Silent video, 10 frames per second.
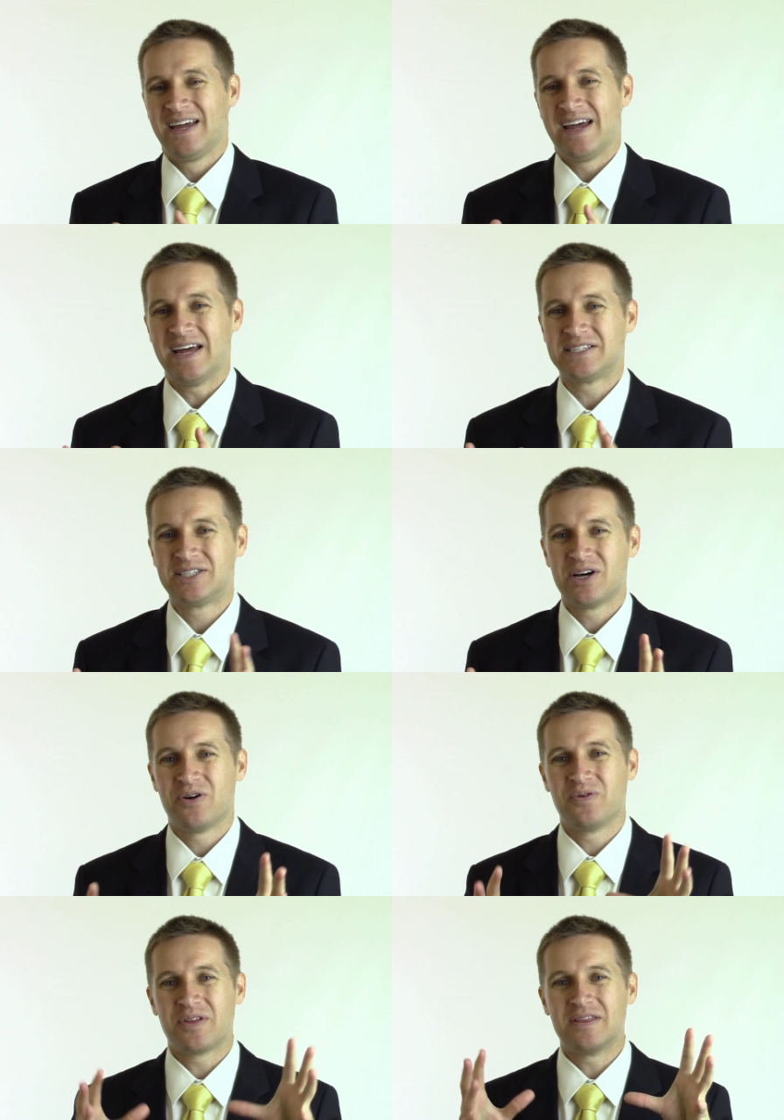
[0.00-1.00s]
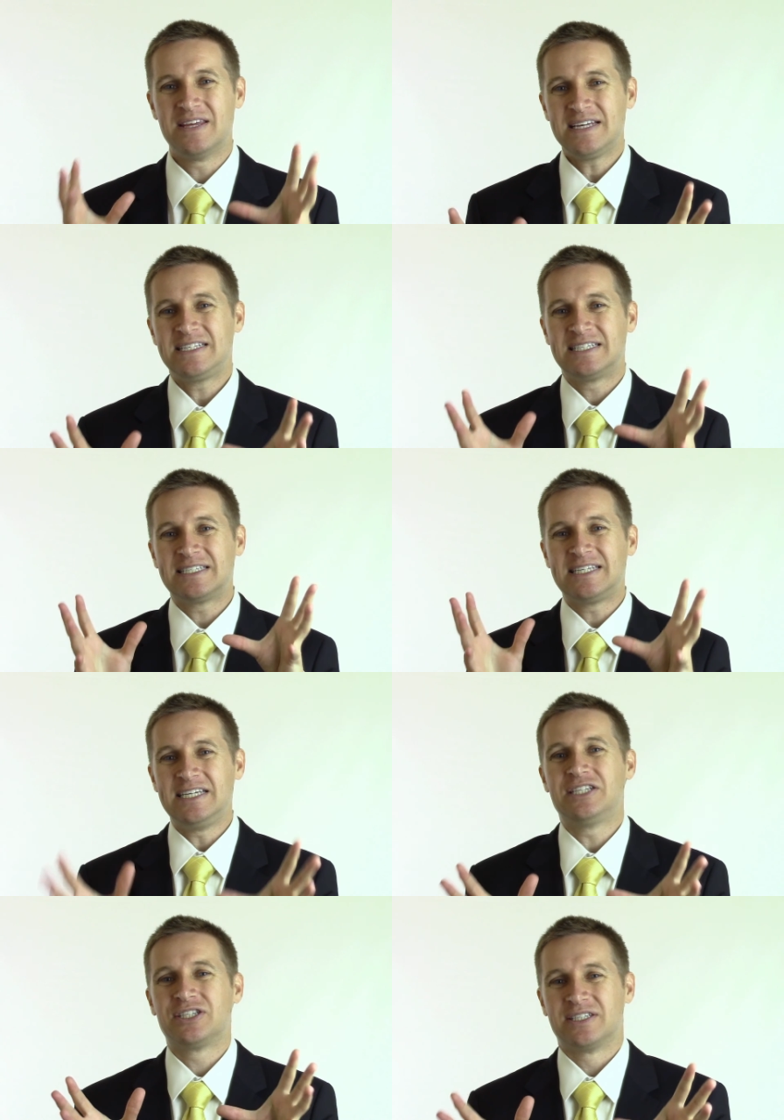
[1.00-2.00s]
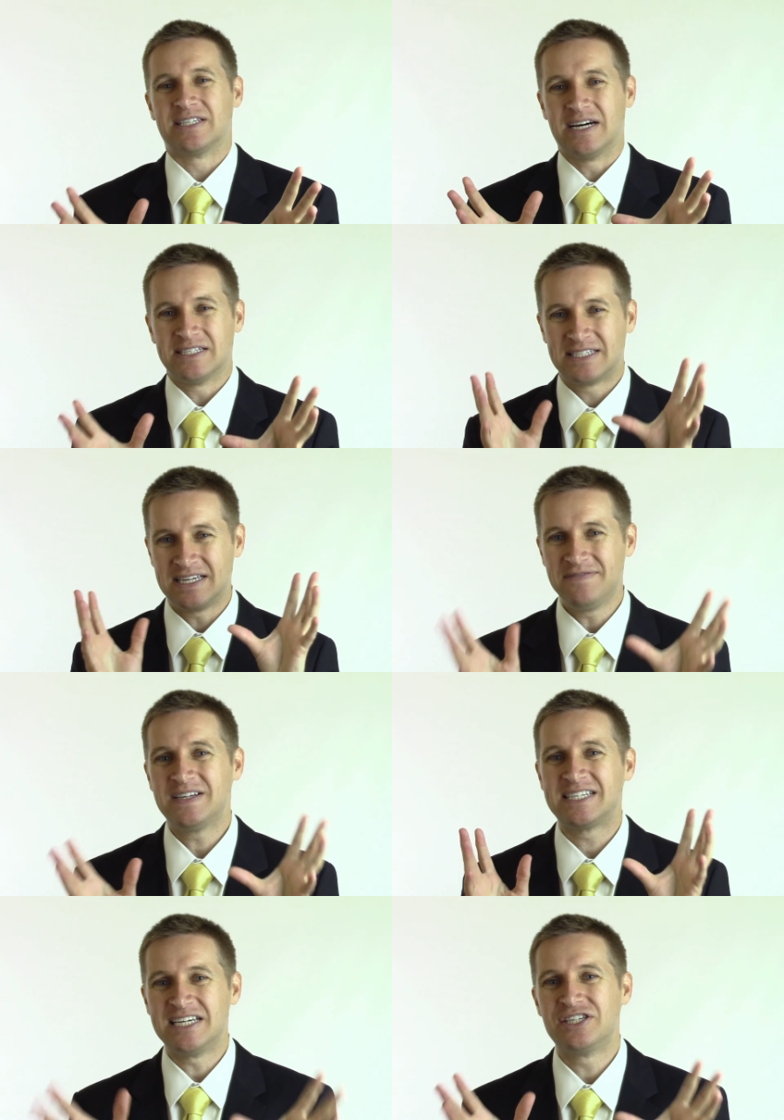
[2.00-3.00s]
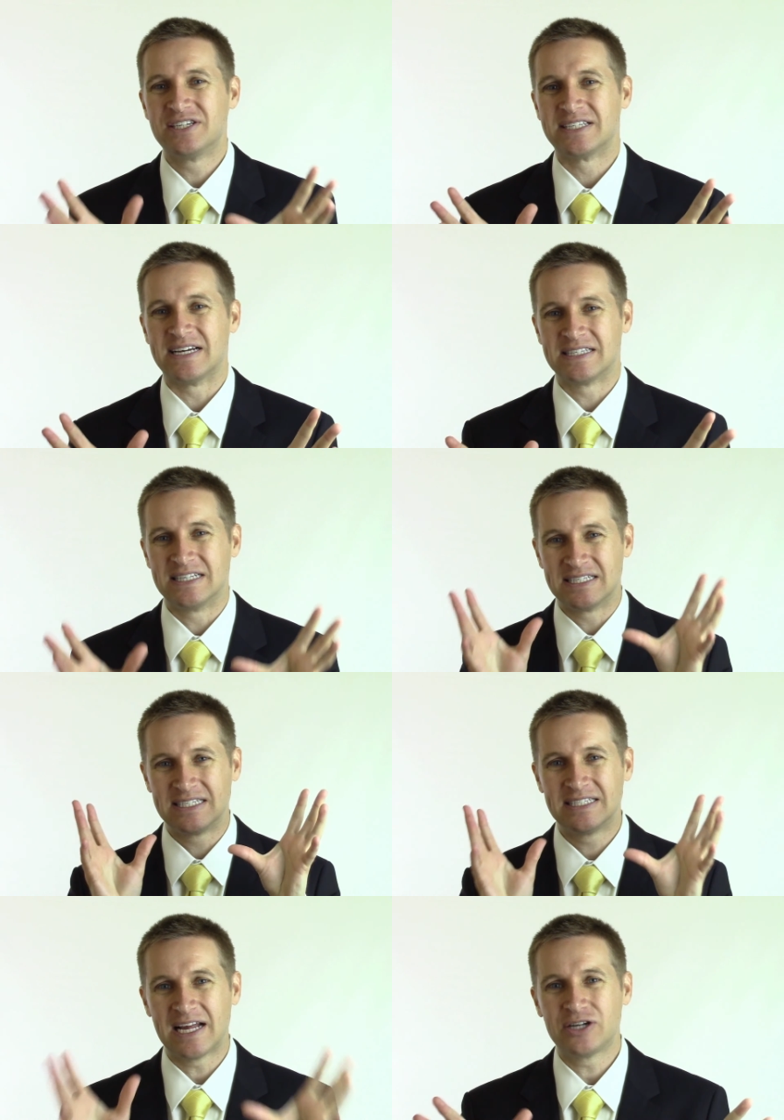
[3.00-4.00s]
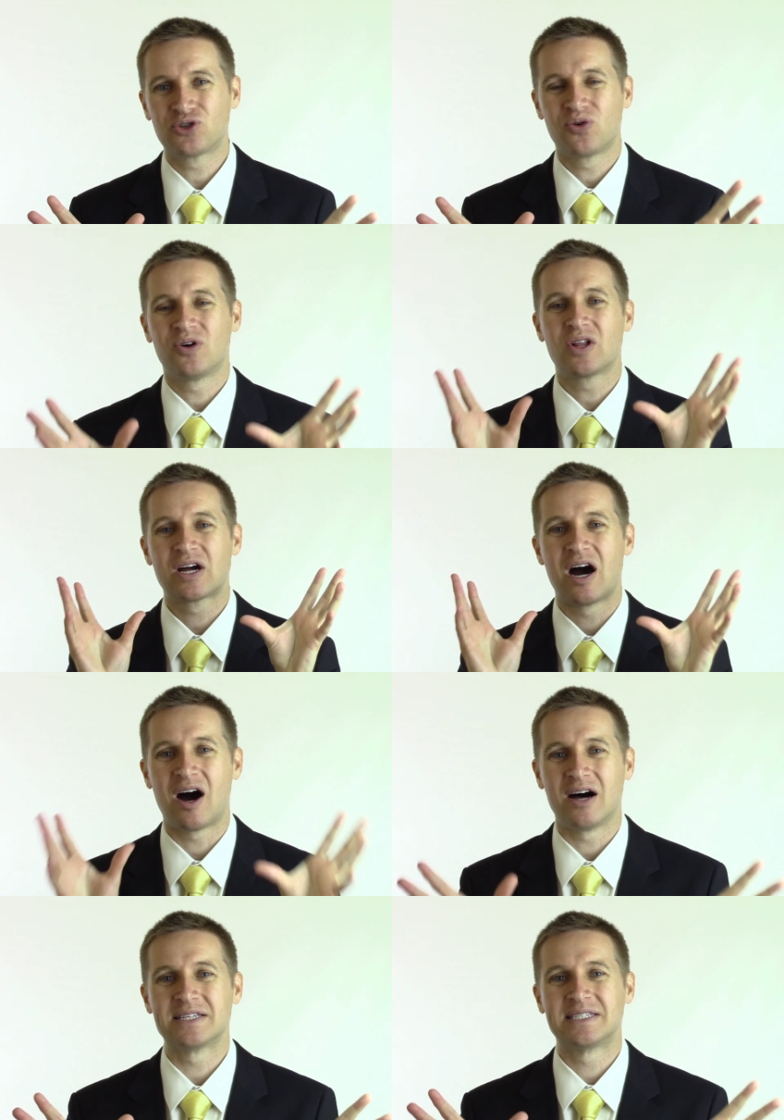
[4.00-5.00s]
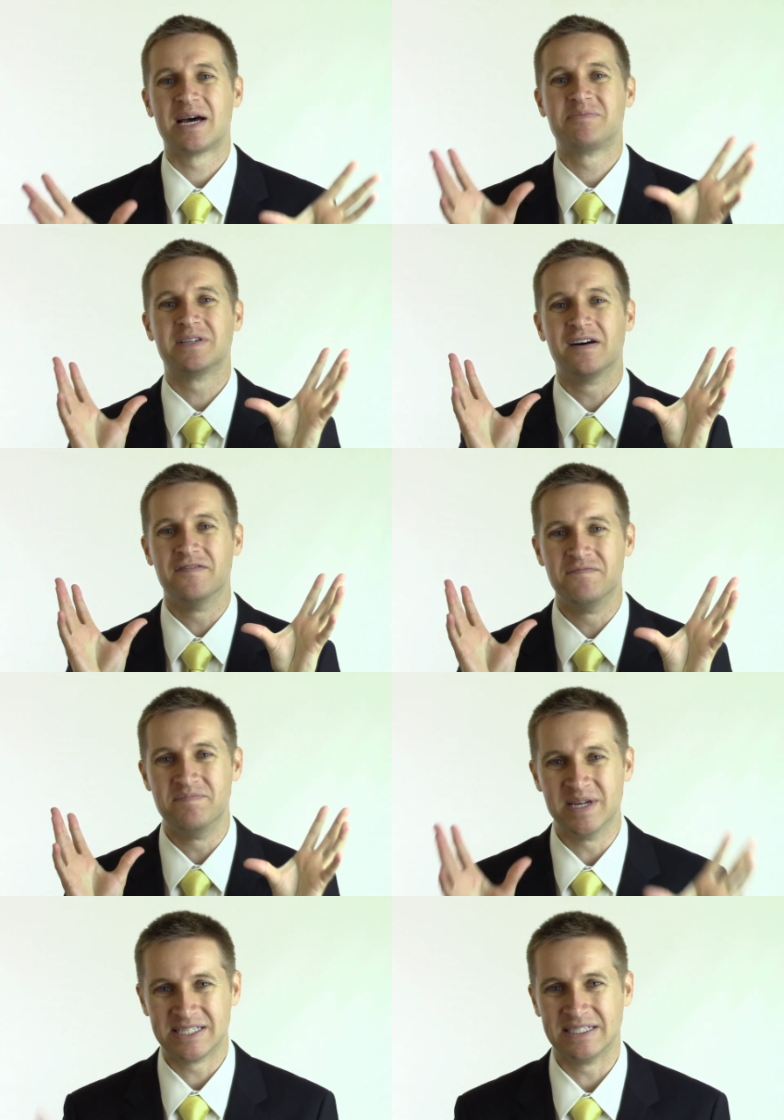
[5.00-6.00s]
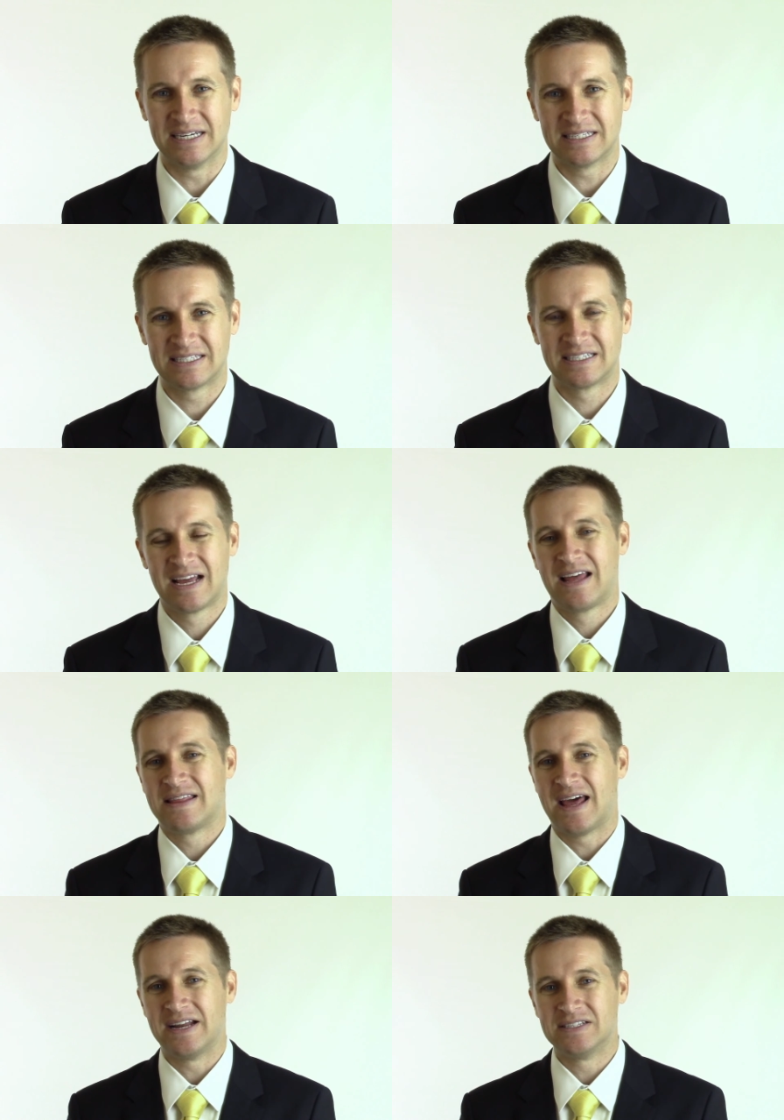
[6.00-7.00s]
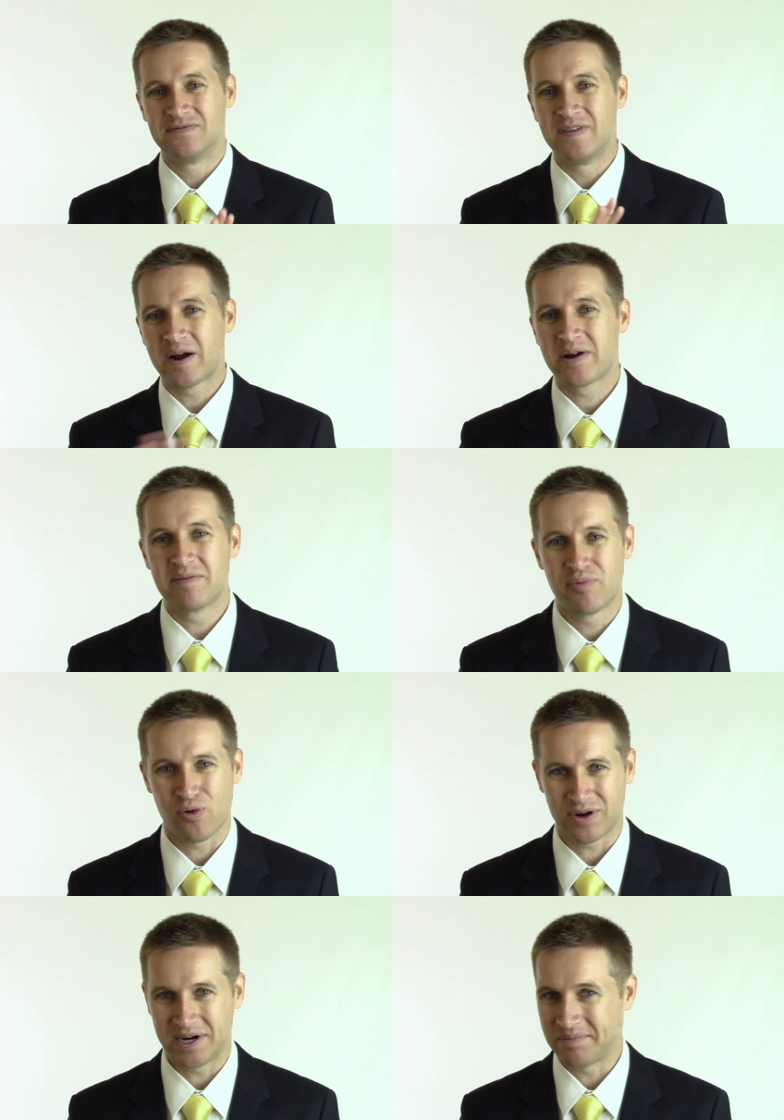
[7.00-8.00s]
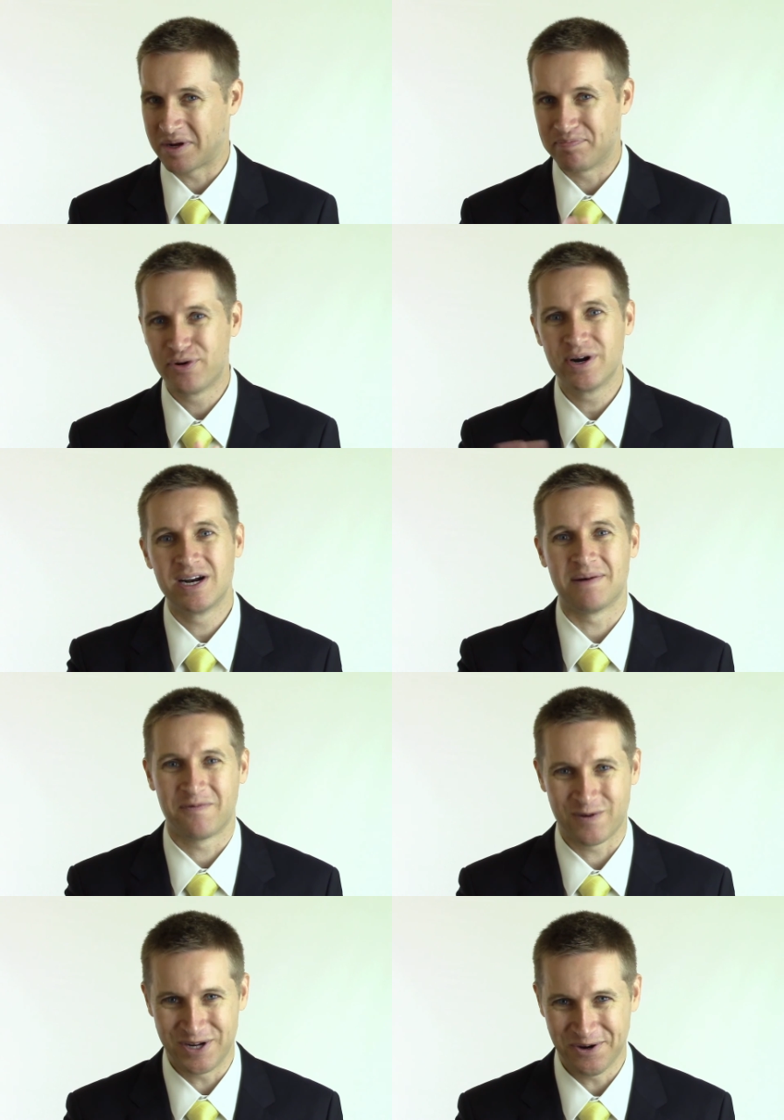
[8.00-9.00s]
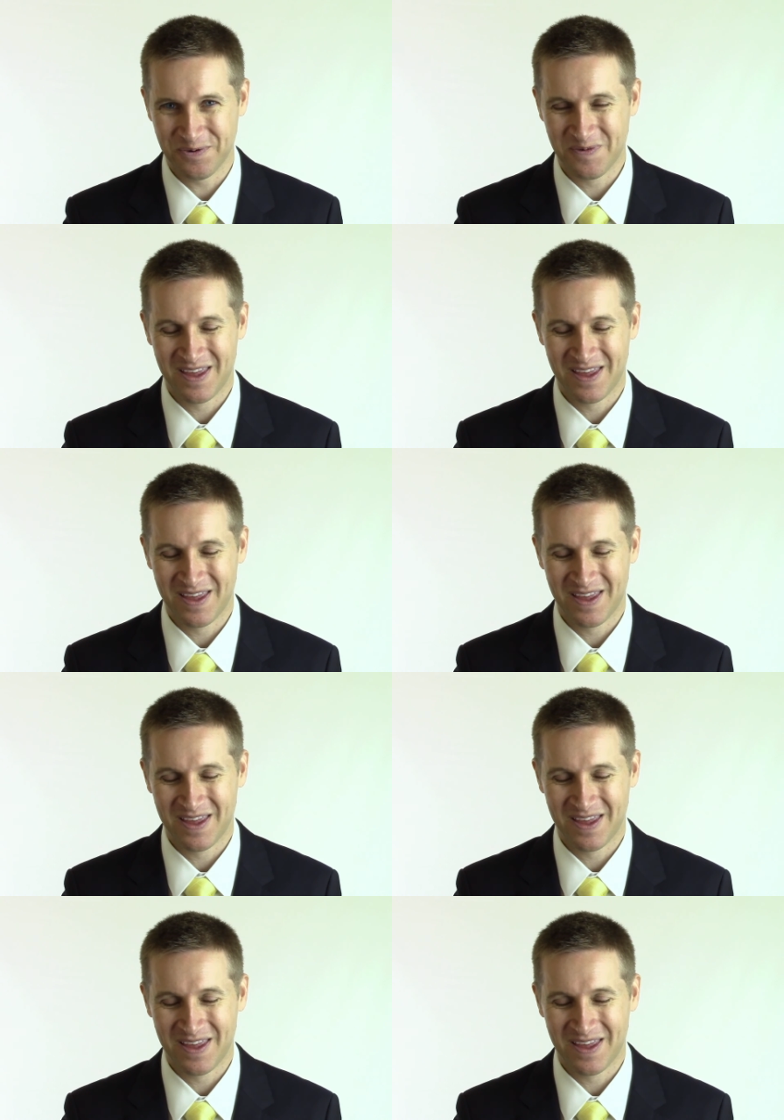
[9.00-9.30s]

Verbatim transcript: And so this teaches us, E V A teaches us this central concept of business that is very important, and I'm going to put it up for you.